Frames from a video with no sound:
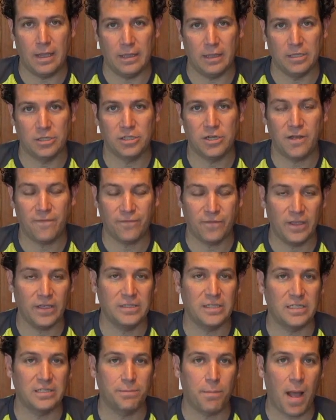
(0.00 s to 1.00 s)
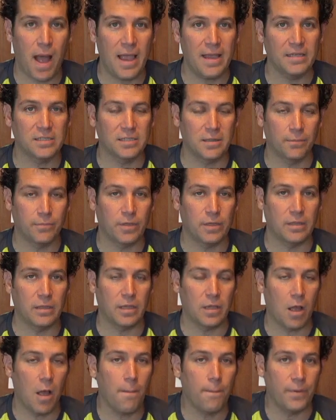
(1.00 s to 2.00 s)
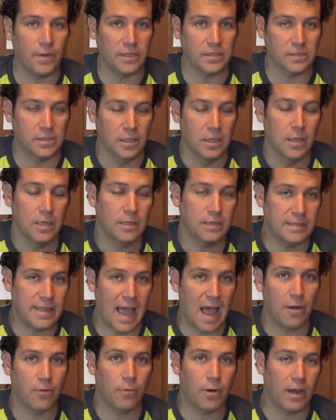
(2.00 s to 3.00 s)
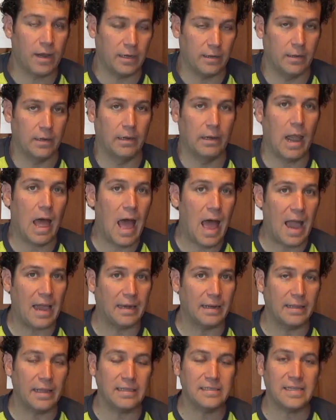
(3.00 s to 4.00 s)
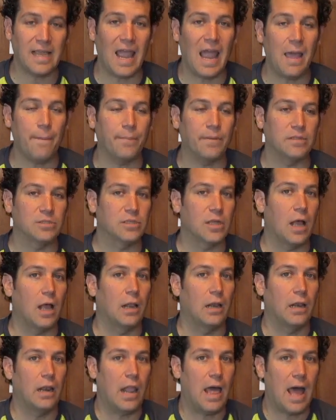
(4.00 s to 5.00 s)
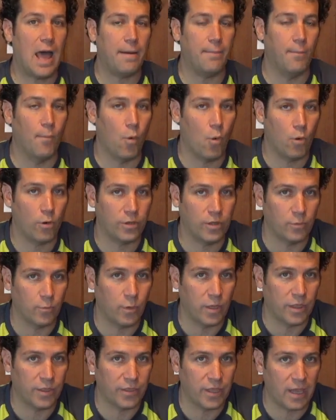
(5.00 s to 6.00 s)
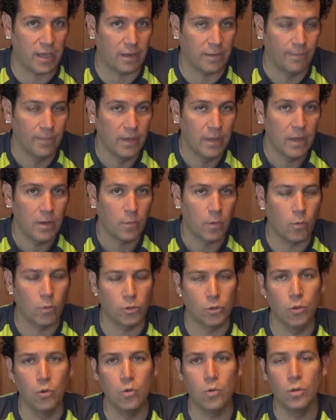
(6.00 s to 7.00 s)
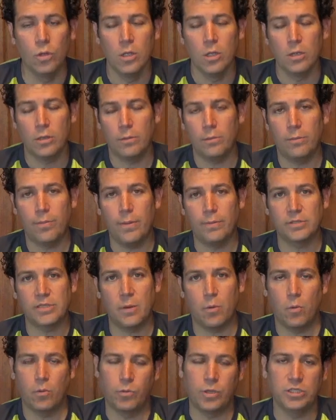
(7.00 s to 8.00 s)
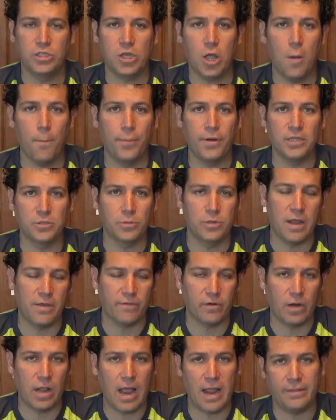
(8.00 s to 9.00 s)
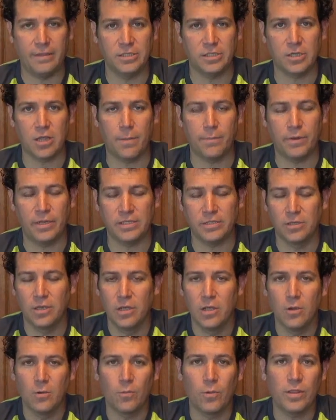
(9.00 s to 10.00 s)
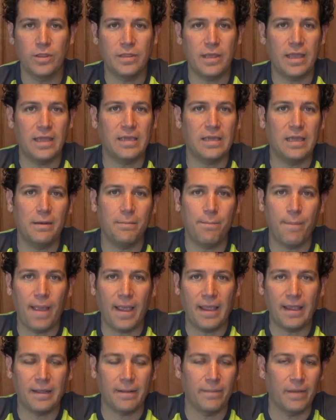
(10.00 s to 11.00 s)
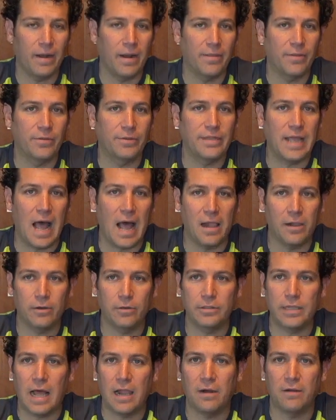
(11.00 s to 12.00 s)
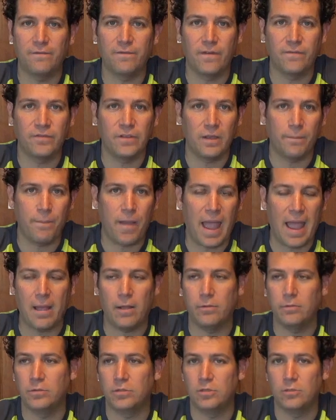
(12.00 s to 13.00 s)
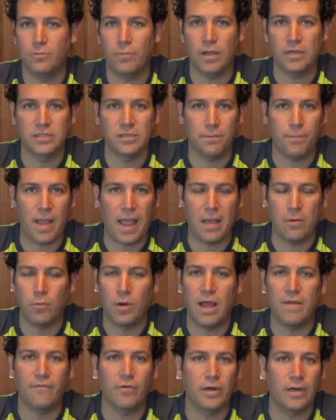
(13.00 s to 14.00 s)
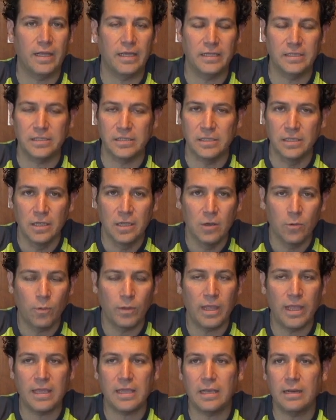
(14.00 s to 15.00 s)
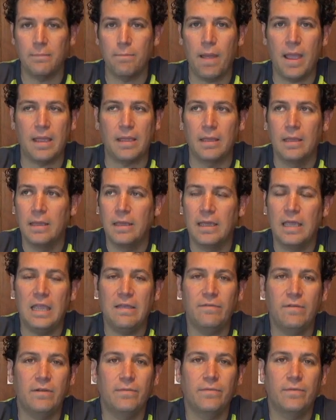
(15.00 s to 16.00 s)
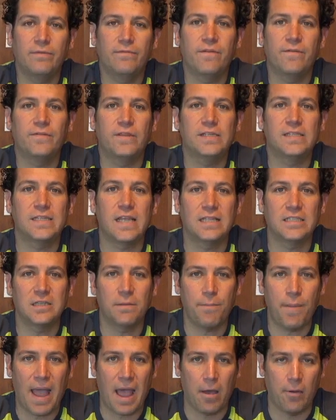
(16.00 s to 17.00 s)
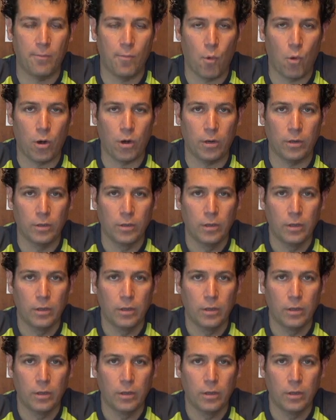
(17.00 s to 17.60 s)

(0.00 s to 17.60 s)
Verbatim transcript: The chef thinks he's buying something and the company's downright lied, and this happens a lot more than you think. Well, when people say, well, these companies would never lie, these companies, when they can make another dollar, $1.50 a pound, $2 a pound, whatever it is, when they can make even 50 cents a pound more,